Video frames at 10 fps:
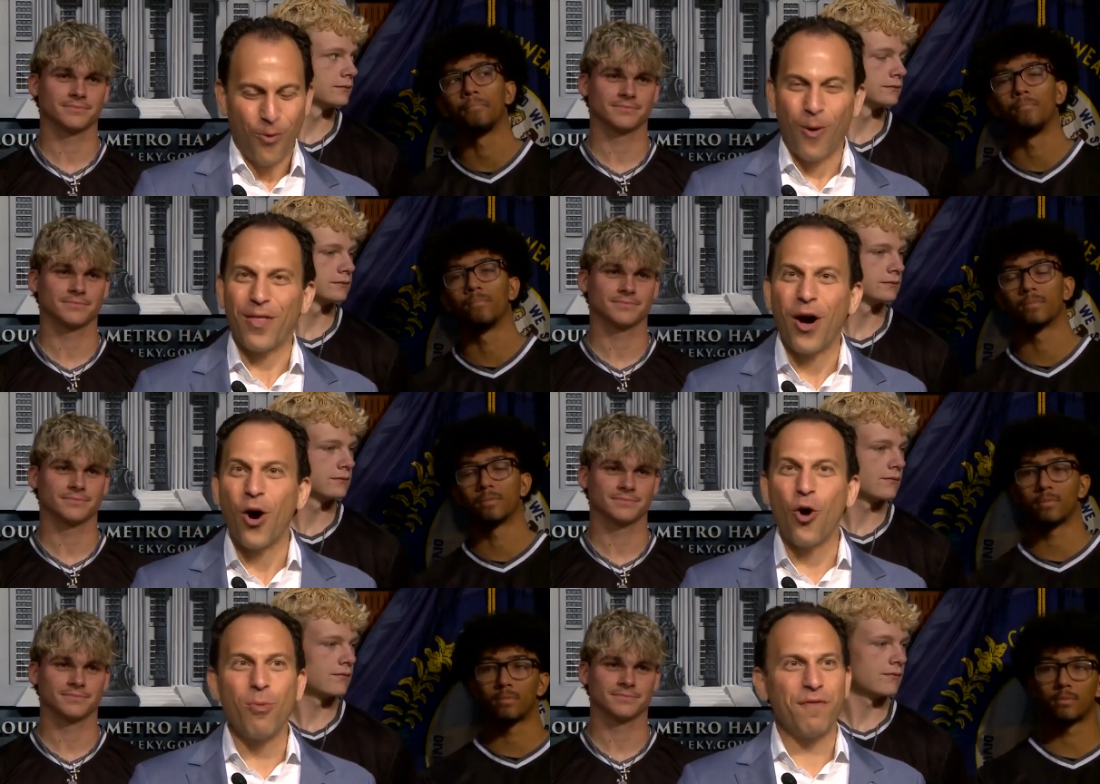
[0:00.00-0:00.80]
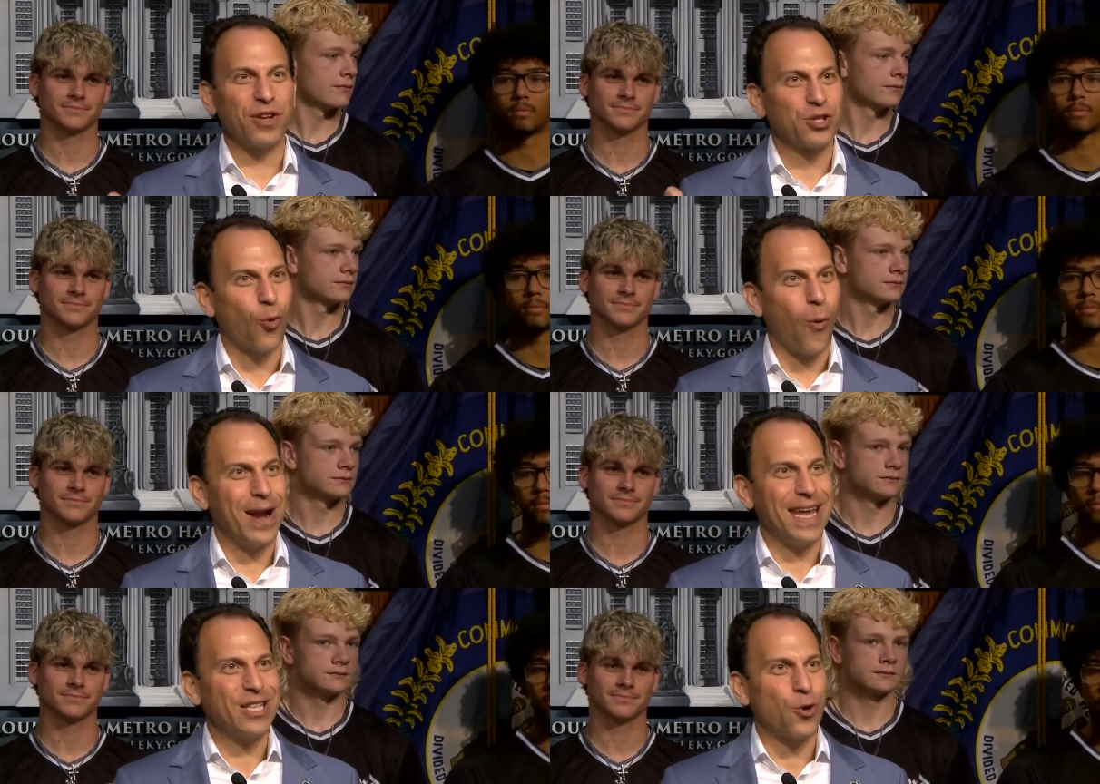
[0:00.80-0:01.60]
Speaker 1: We're the home of the
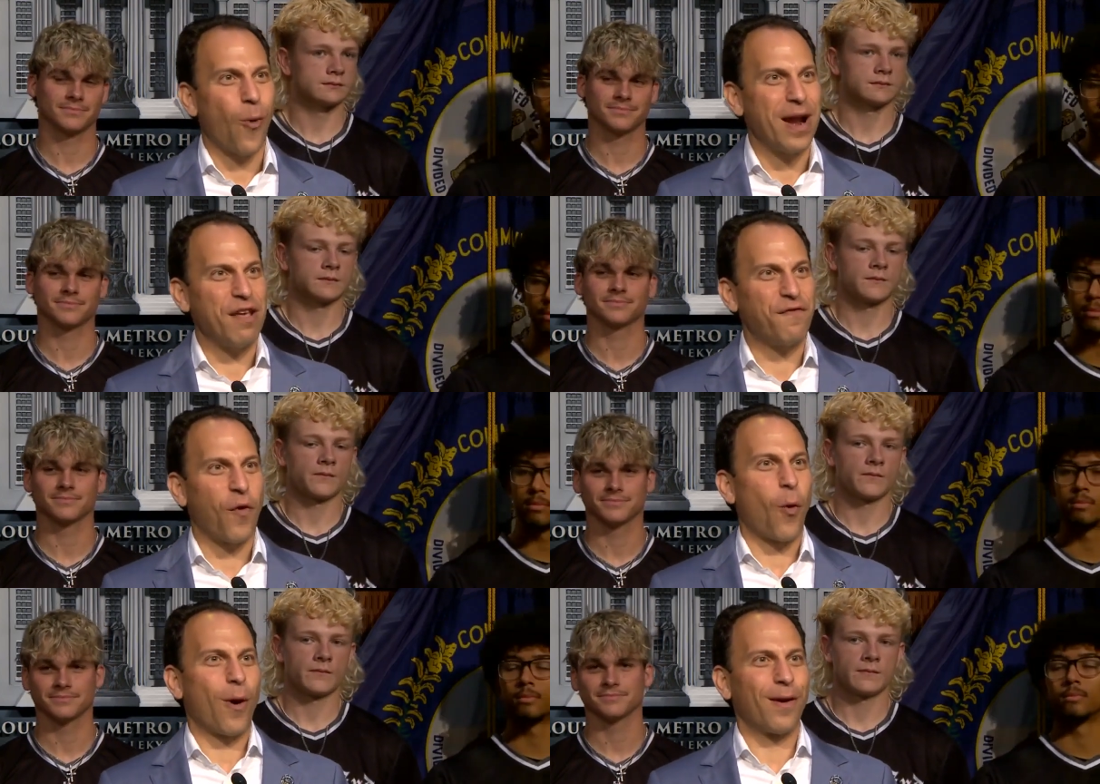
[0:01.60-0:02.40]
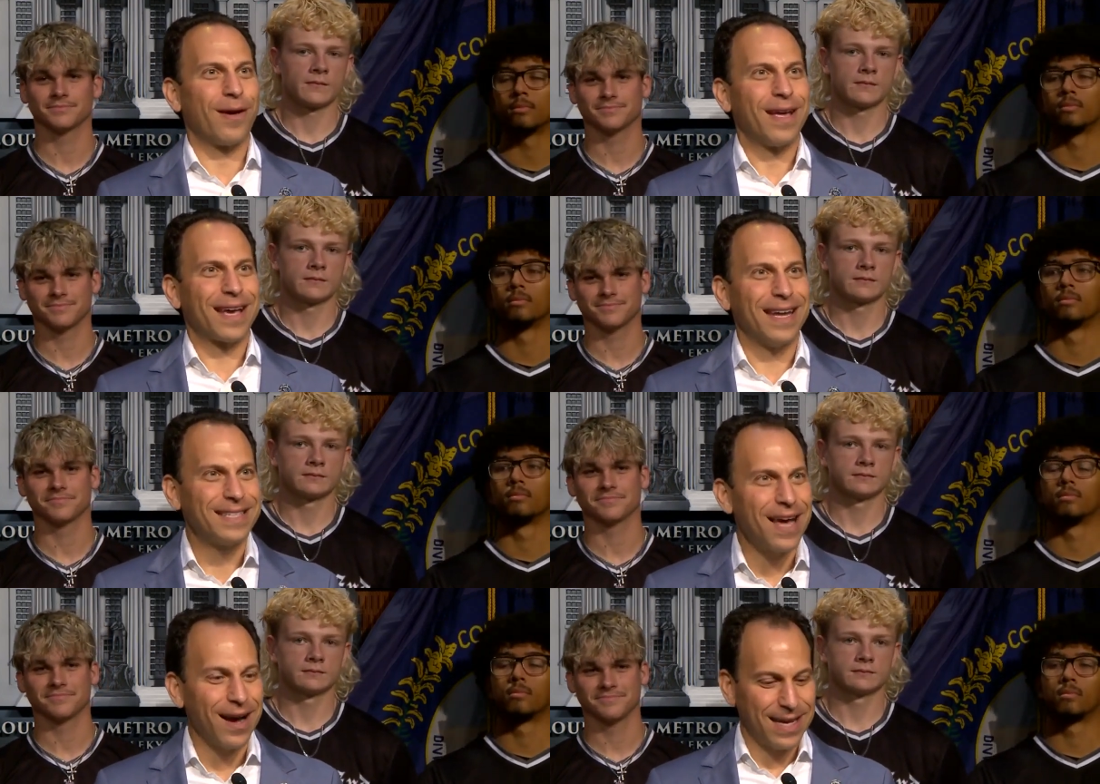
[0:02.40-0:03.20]
2024
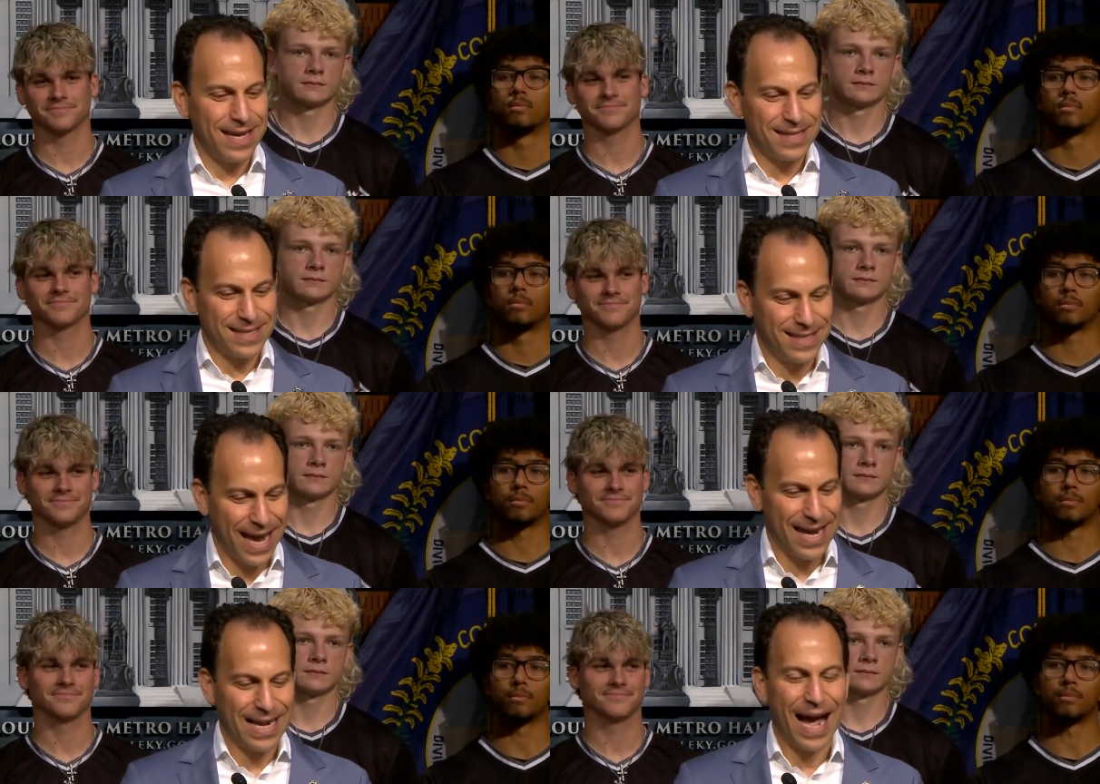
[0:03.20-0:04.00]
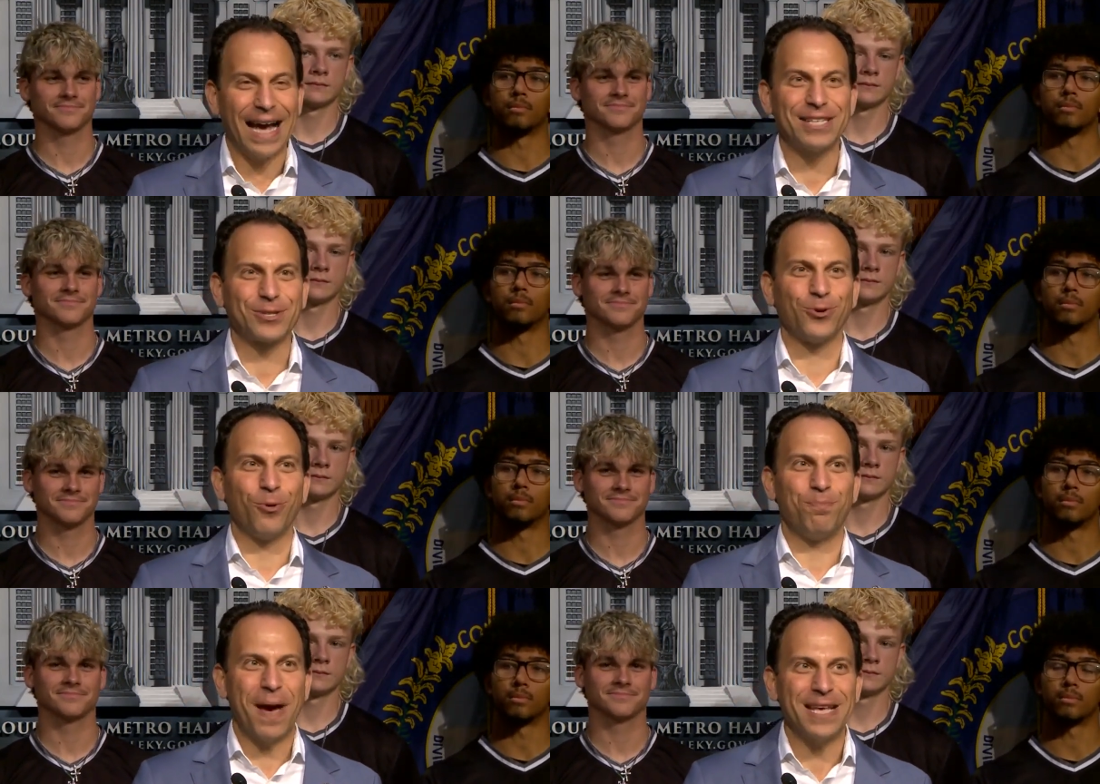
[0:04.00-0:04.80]
Kentucky State High School
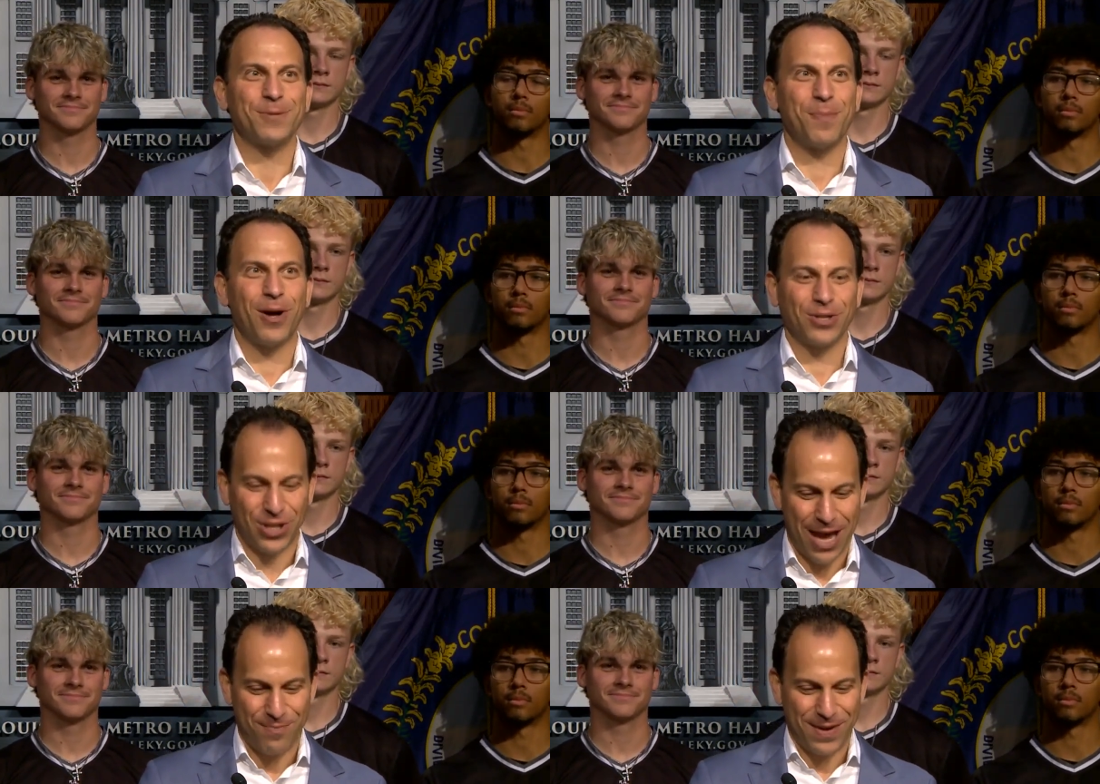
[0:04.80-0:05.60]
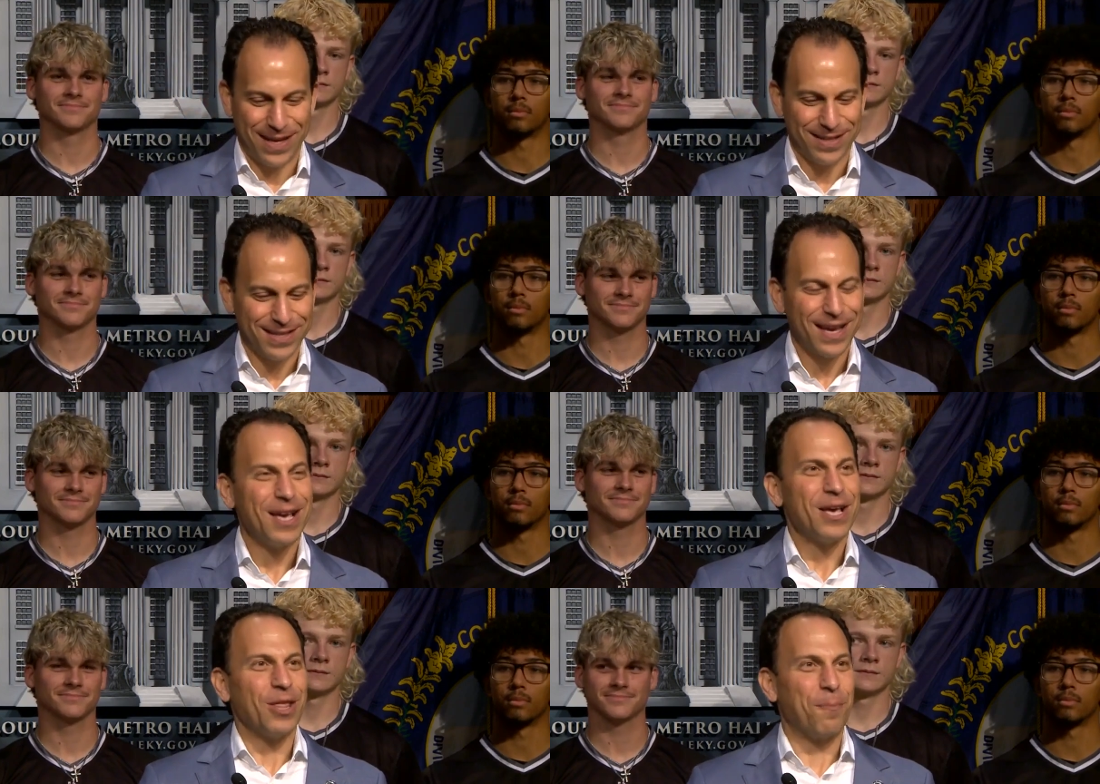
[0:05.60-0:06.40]
Baseball Champions,
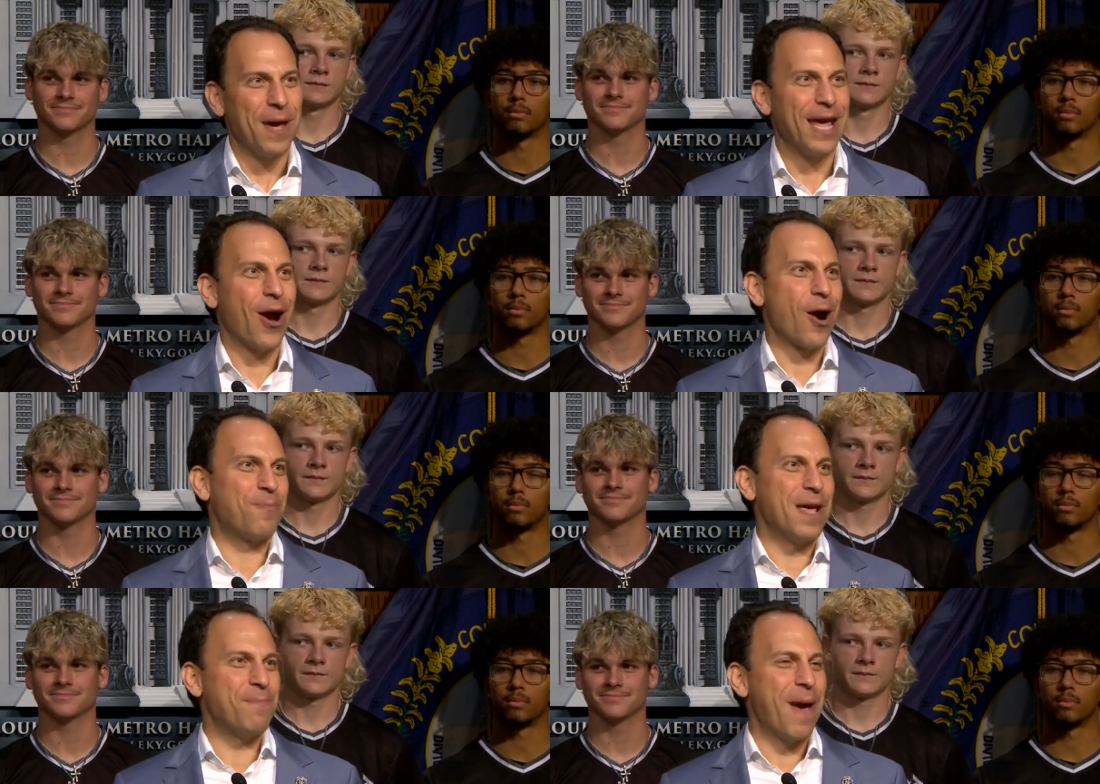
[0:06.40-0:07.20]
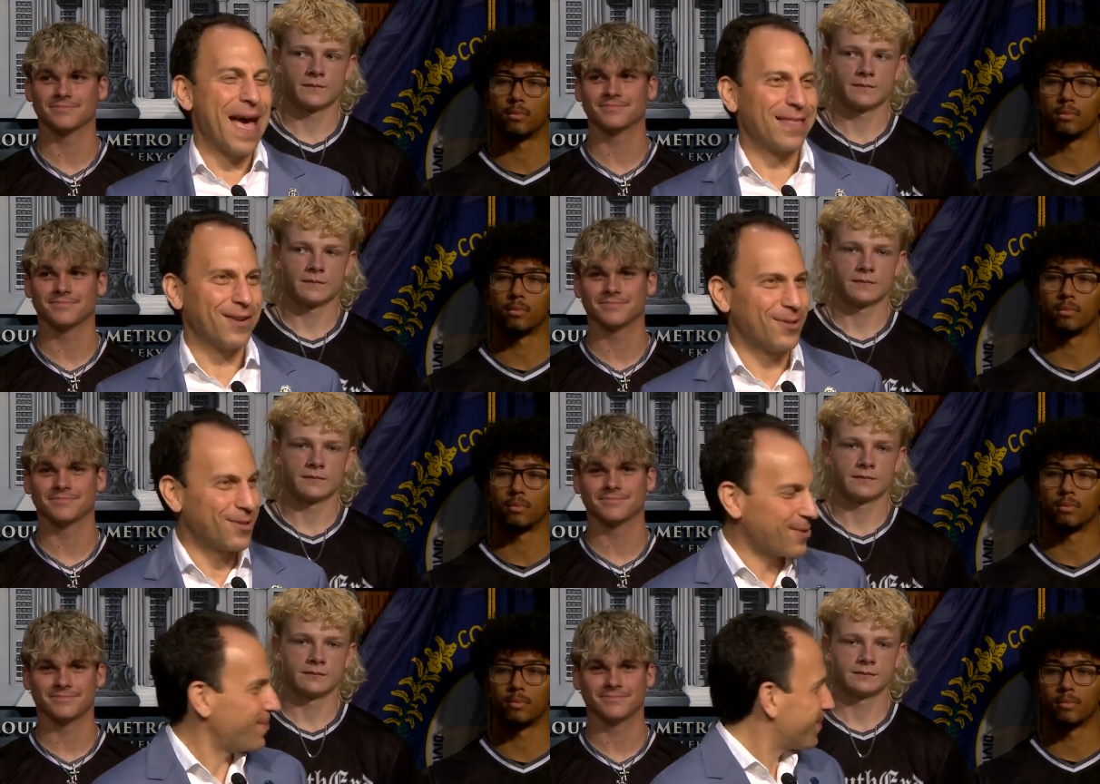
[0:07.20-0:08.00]
the PRP Panthers.